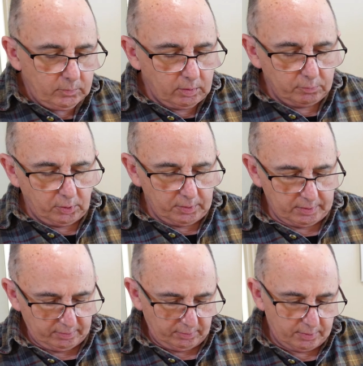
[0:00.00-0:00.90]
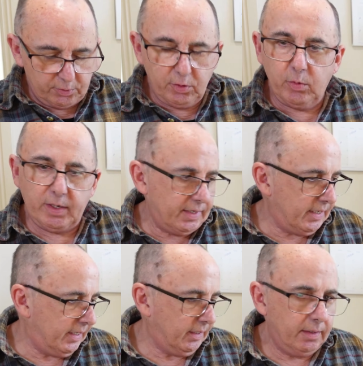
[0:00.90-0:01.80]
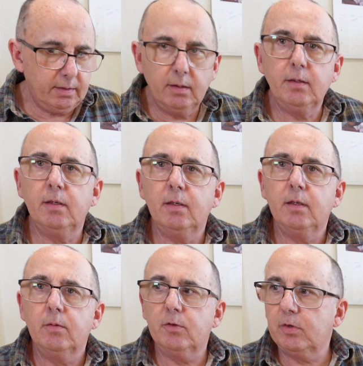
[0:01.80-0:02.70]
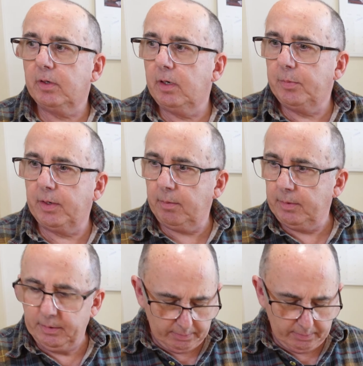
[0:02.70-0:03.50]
I've got a new one here, which I'll open up.